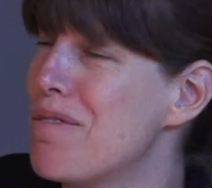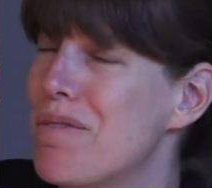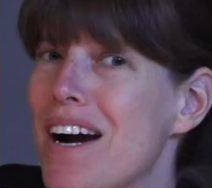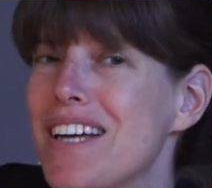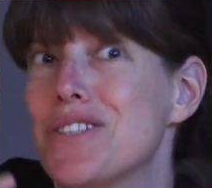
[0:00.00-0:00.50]

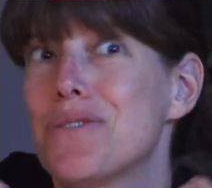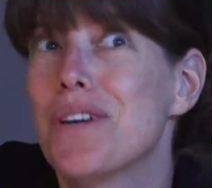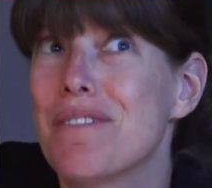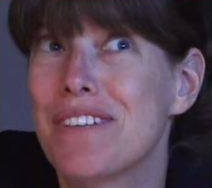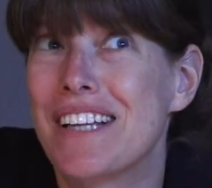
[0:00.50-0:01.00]
where I
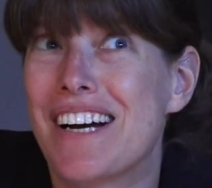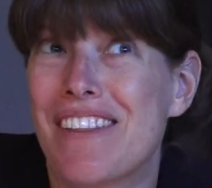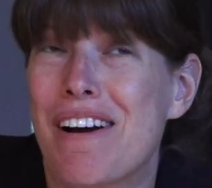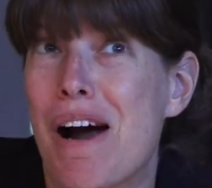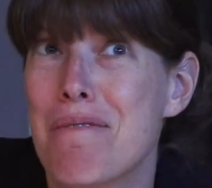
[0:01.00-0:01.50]
sort of feel like
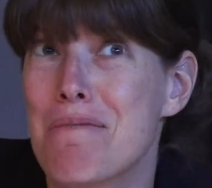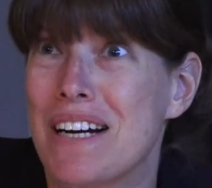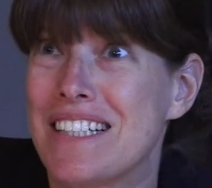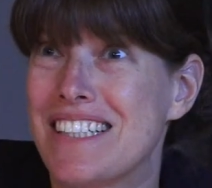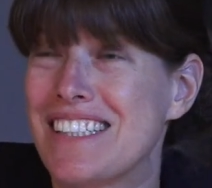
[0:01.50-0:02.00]
on the carbon
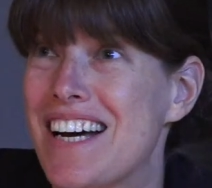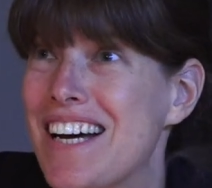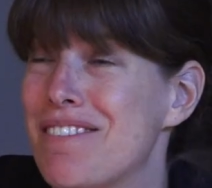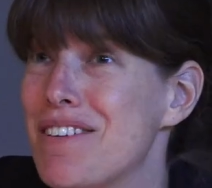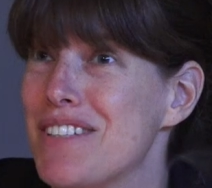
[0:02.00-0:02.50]
pricing
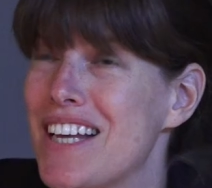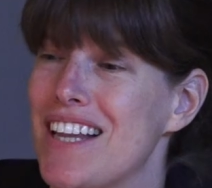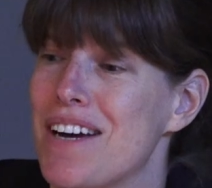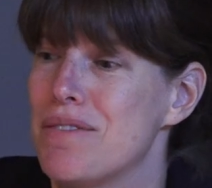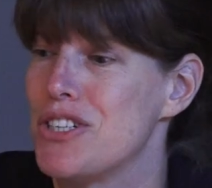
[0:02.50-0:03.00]
side, we've said
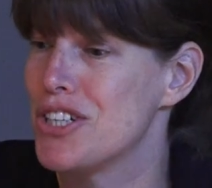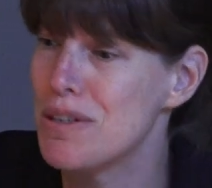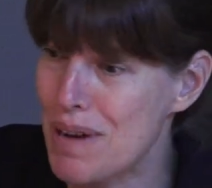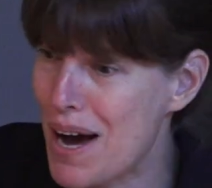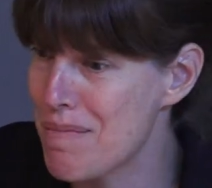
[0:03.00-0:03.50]
like we
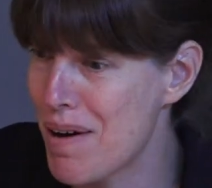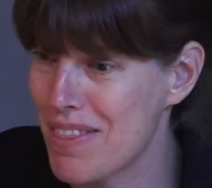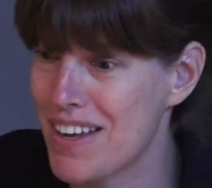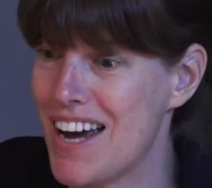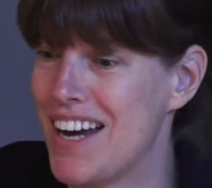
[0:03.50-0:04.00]
shouldn't be
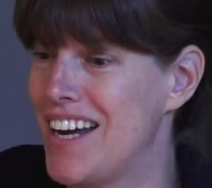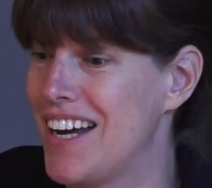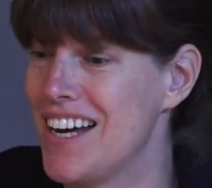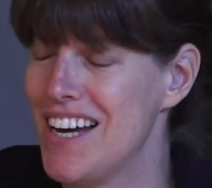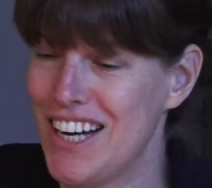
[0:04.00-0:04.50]
hypothecating,